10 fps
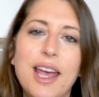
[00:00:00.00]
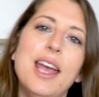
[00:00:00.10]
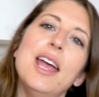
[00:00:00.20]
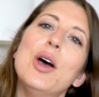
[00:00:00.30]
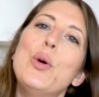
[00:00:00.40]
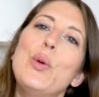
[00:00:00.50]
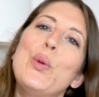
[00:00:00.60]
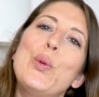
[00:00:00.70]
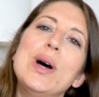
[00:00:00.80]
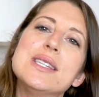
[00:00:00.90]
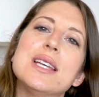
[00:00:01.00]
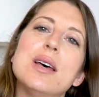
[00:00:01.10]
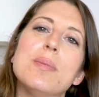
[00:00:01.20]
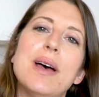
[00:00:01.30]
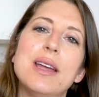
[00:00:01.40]
Hey, what's
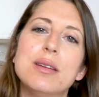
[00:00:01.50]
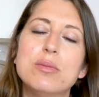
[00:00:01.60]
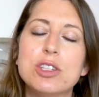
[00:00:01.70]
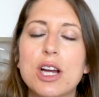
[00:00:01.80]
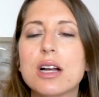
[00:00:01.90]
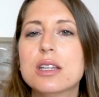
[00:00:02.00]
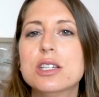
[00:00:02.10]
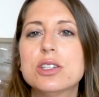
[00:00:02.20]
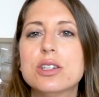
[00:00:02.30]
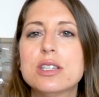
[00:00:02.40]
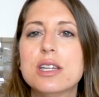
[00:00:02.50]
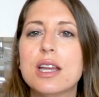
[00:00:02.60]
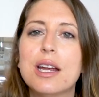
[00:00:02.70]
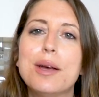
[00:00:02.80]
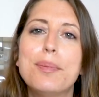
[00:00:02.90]
up? I am Jackelyn Shultz and
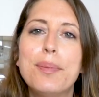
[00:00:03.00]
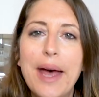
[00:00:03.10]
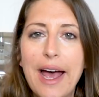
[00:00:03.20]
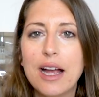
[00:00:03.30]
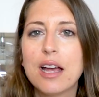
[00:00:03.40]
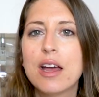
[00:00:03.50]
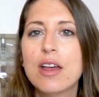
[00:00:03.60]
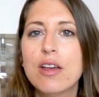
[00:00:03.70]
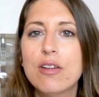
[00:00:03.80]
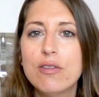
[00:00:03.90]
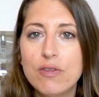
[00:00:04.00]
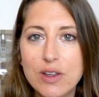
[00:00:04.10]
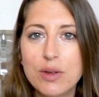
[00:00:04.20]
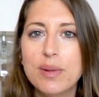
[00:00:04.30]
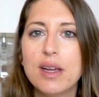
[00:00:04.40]
I am back
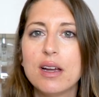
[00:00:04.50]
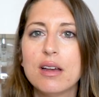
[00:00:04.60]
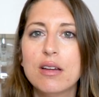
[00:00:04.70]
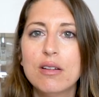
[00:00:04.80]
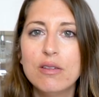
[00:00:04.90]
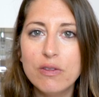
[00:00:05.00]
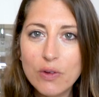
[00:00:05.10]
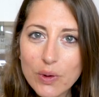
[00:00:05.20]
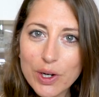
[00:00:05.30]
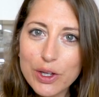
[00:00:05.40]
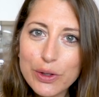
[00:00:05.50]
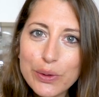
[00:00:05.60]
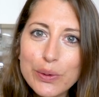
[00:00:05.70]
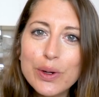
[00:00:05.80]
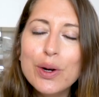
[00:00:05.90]
filming for
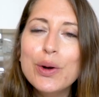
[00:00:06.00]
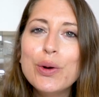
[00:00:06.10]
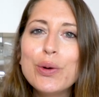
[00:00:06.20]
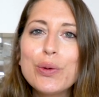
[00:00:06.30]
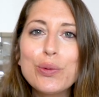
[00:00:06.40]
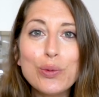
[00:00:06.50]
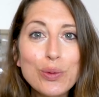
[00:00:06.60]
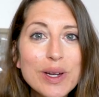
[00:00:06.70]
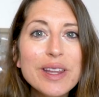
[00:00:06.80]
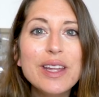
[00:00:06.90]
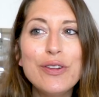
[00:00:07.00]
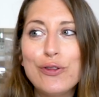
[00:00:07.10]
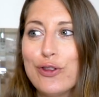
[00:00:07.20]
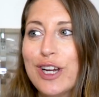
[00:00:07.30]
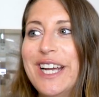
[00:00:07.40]
you really
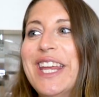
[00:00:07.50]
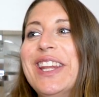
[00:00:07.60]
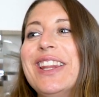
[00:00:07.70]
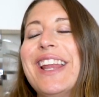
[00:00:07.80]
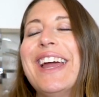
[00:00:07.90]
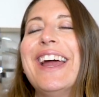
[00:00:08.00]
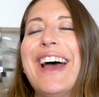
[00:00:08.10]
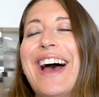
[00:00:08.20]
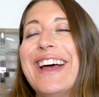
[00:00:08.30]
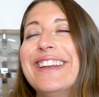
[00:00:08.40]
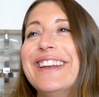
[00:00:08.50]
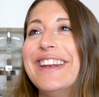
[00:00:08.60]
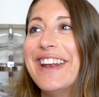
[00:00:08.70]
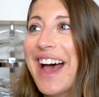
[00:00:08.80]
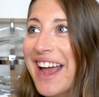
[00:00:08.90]
freaking late at
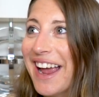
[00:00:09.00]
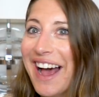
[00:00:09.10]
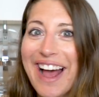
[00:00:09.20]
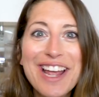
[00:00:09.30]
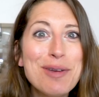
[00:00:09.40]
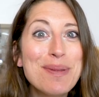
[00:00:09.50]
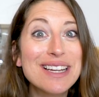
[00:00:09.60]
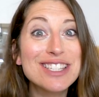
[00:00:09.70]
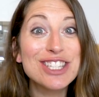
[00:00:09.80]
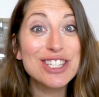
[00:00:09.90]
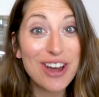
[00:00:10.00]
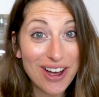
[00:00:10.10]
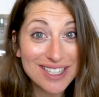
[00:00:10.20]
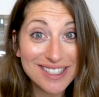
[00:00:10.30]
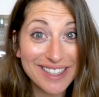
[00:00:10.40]
night. I am
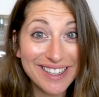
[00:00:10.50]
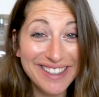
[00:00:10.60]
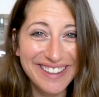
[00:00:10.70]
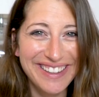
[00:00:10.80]
exhausted.